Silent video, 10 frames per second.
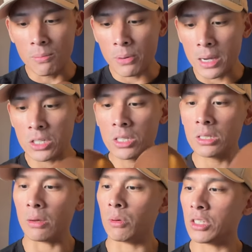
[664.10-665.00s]

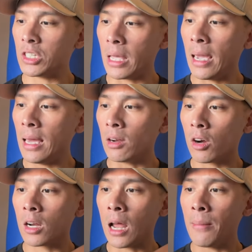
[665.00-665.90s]
impressions, like with just the hand
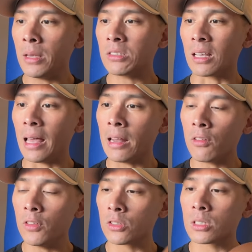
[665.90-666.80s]
ergonomics, the
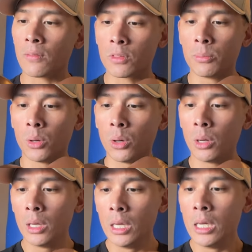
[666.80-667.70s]
liner feels
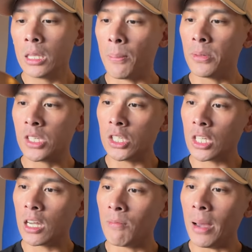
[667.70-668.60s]
comfortable, the
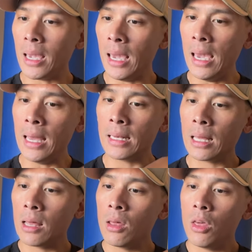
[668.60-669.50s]
positioning of my hand,
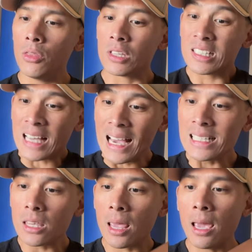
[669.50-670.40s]
the
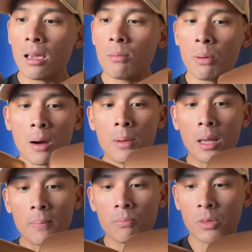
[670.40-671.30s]
size of the hand
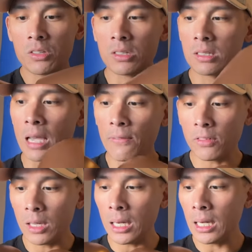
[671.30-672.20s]
compartment, this is
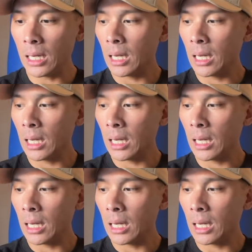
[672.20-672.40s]
definitely